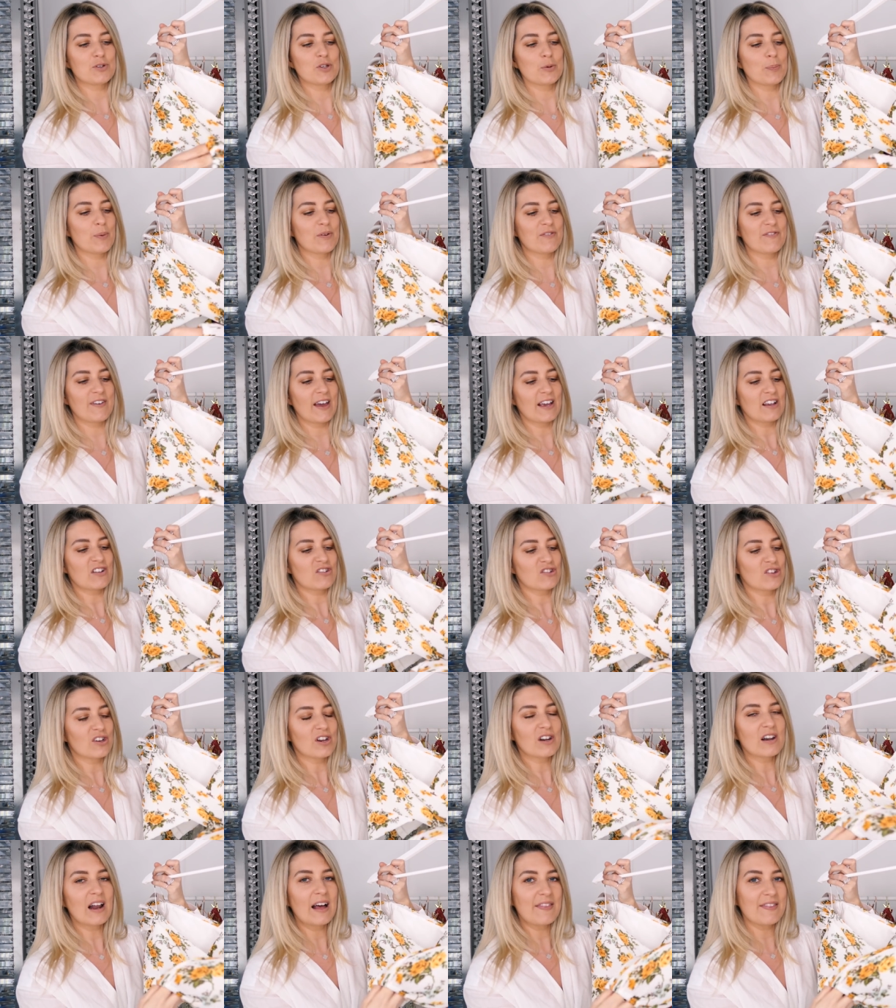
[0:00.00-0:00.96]
to
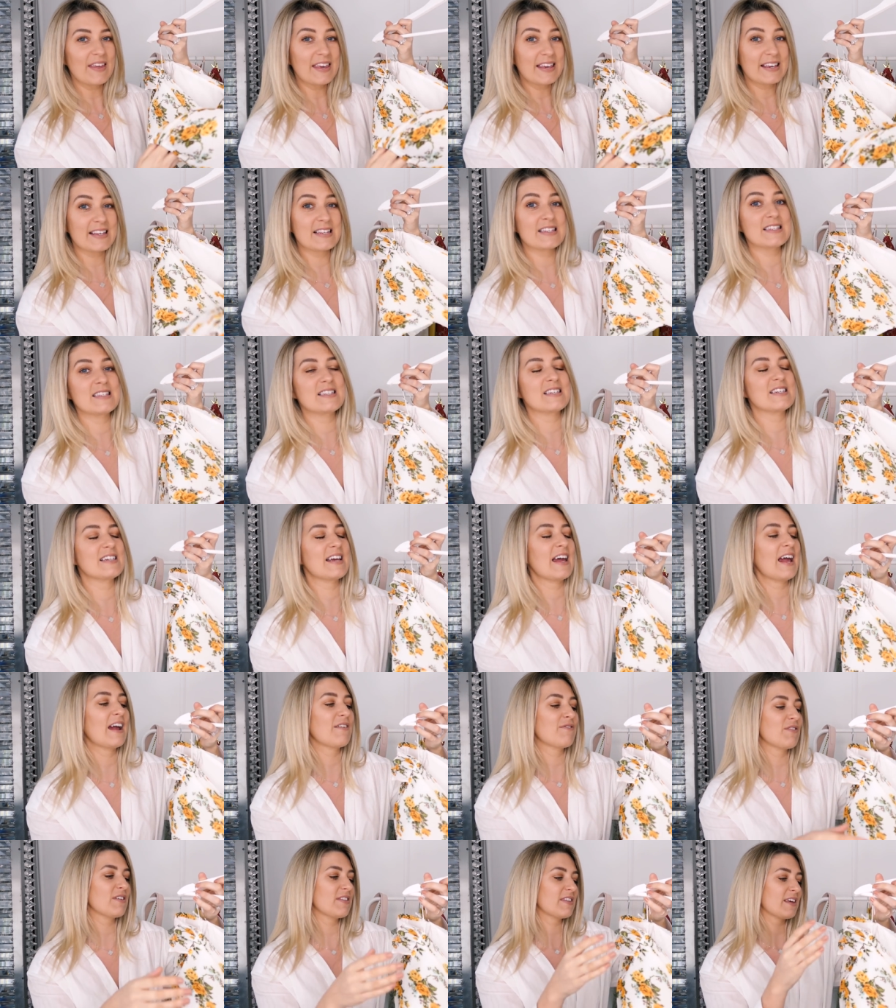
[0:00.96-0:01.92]
perfection like they consider
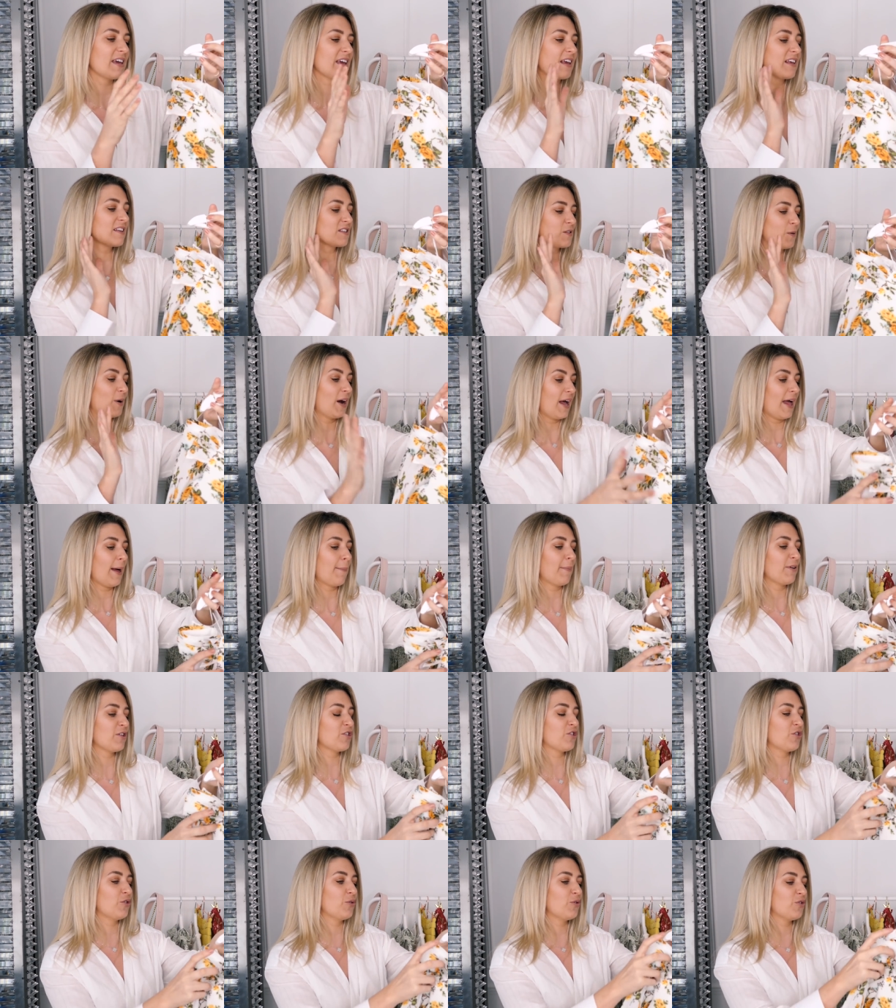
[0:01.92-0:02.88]
everything so I am a
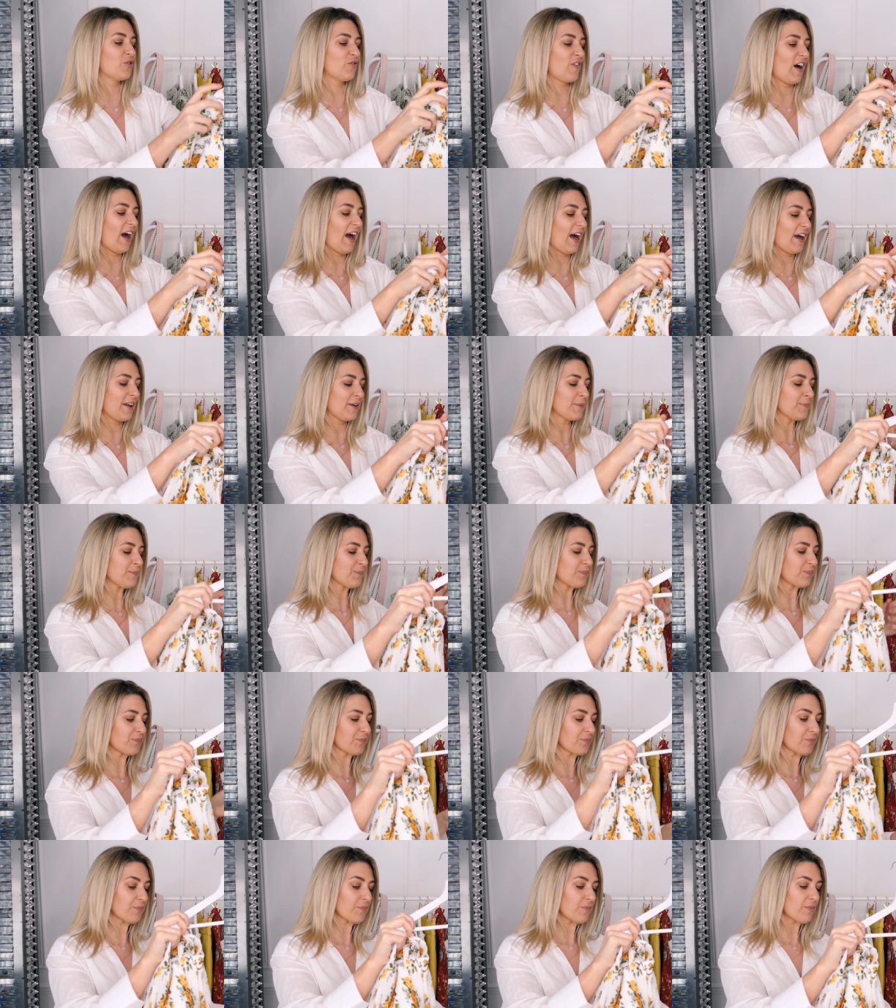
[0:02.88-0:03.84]
huge fan
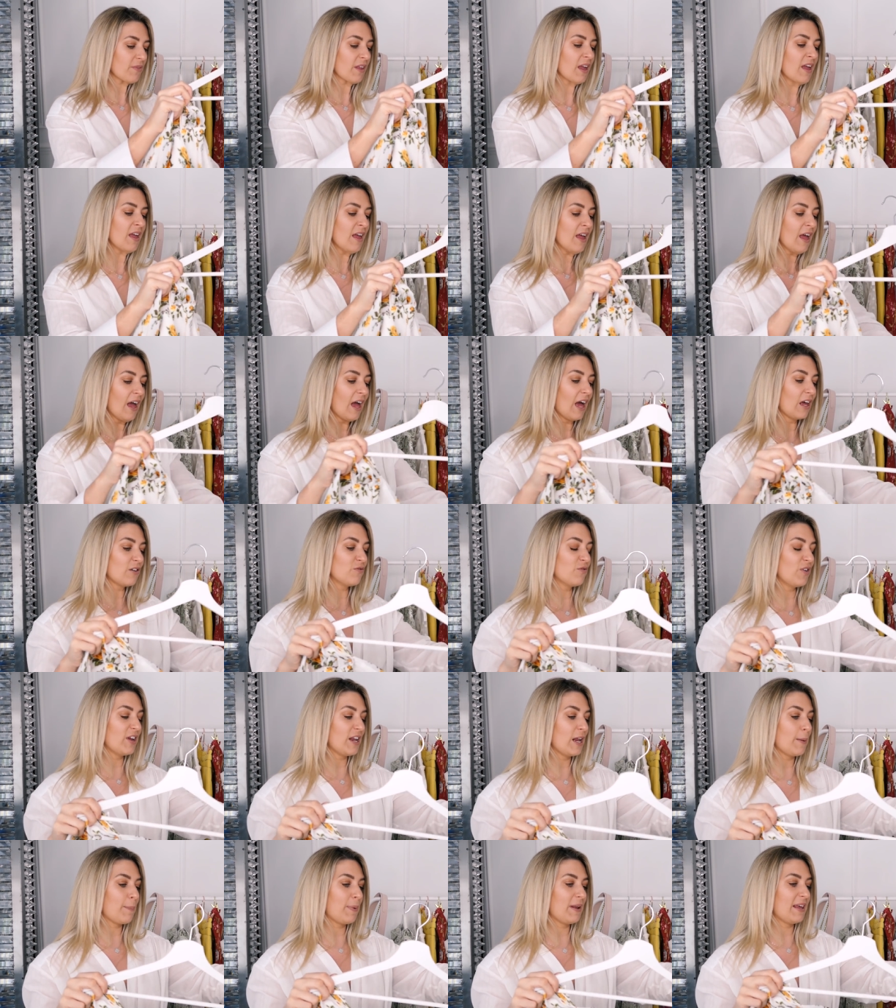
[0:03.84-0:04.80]
and
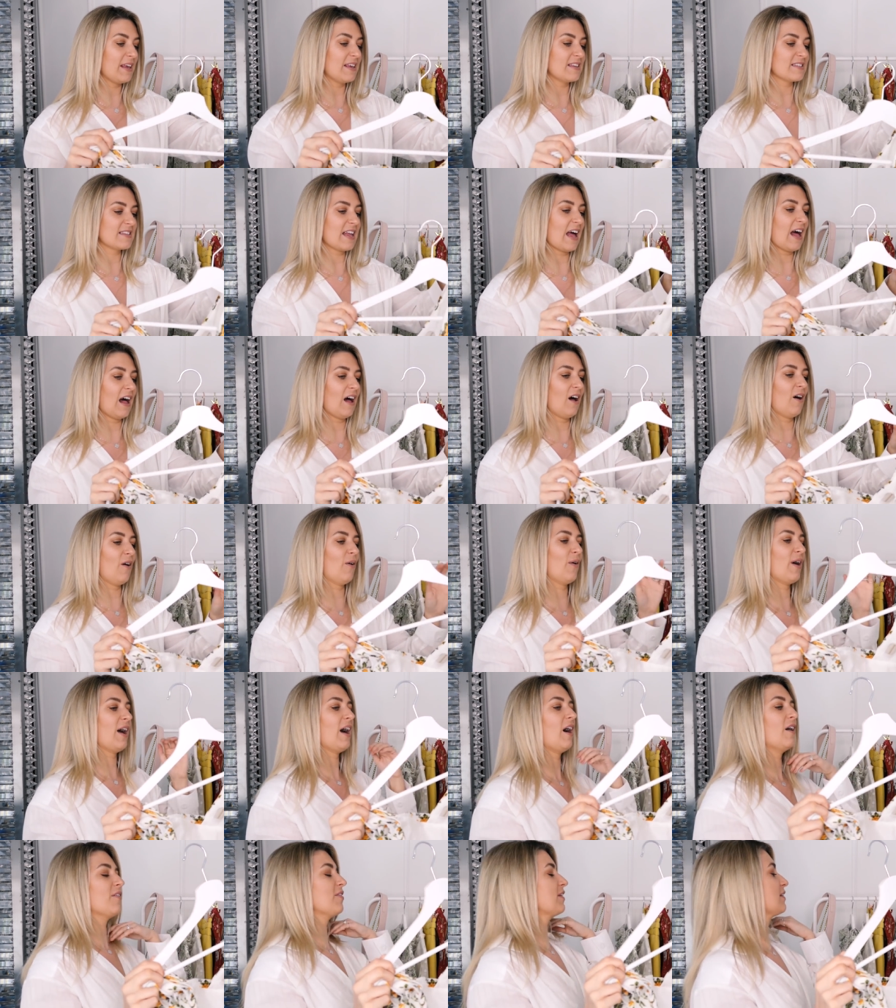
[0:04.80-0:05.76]
really pleased how, how